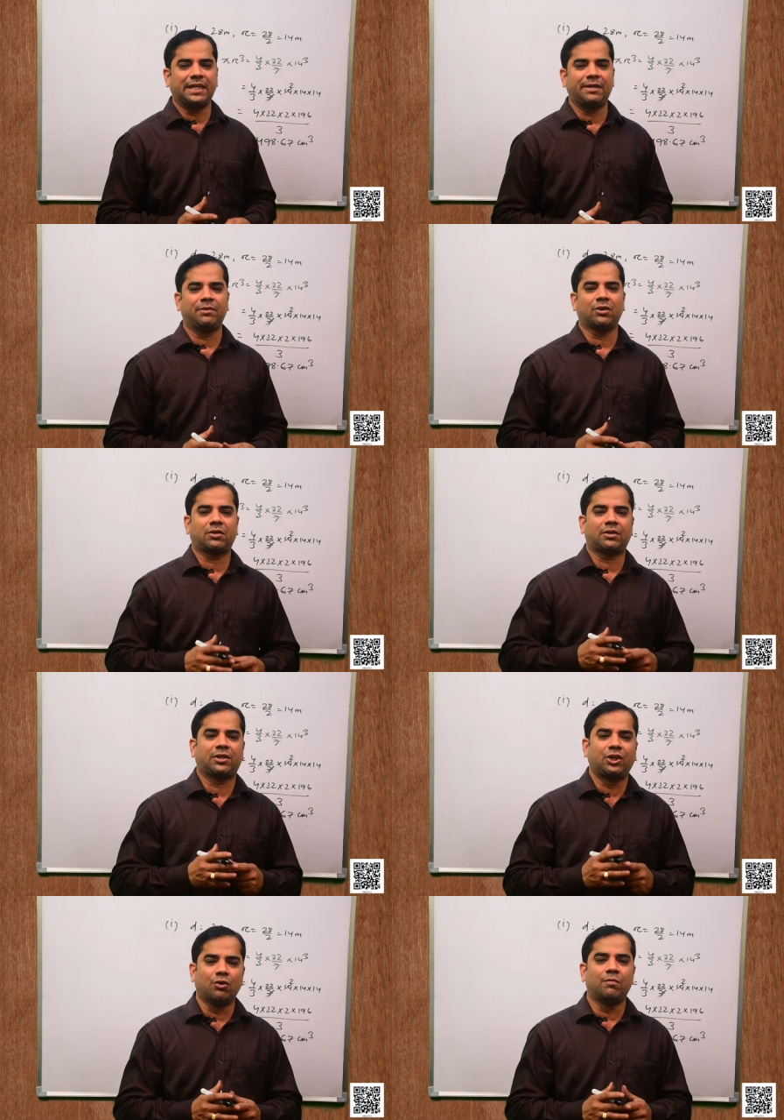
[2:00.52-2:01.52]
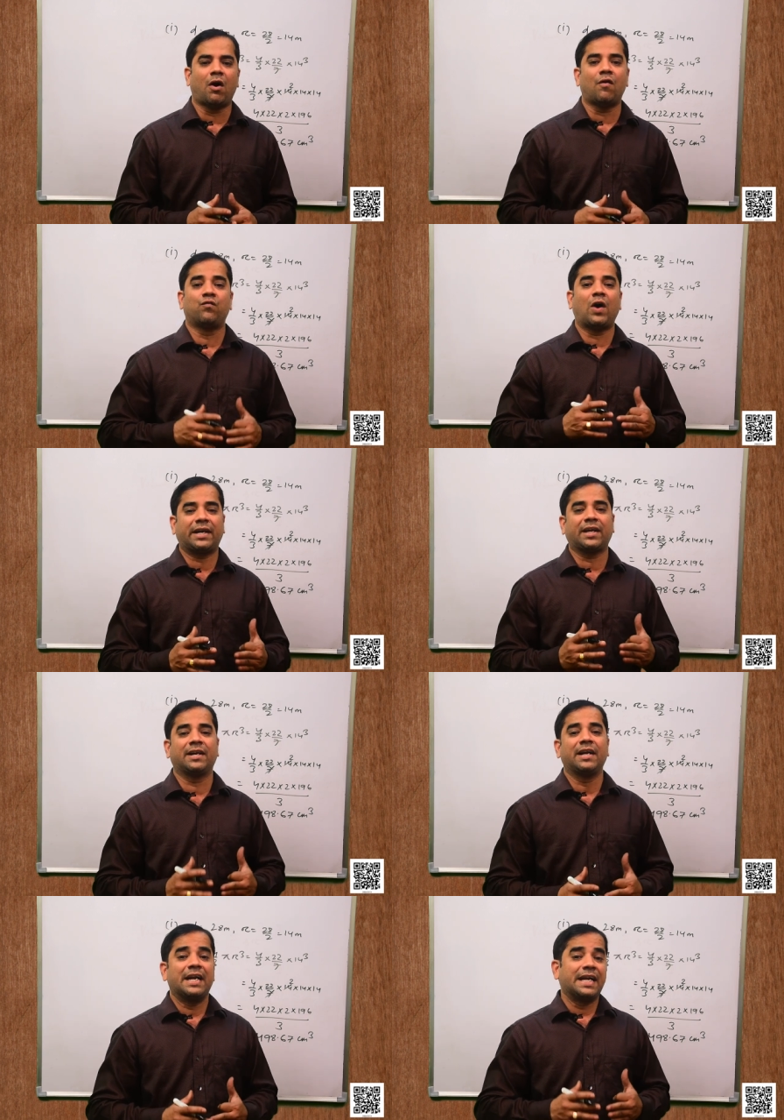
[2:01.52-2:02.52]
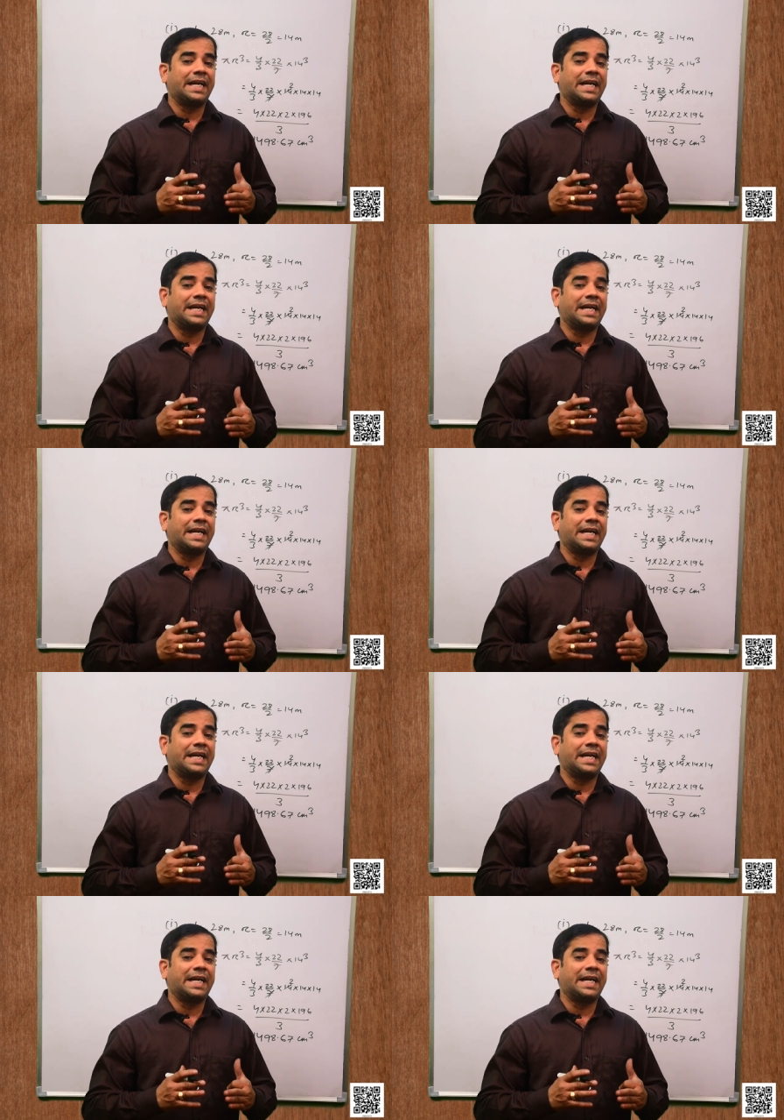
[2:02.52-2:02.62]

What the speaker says: centimeter cube of water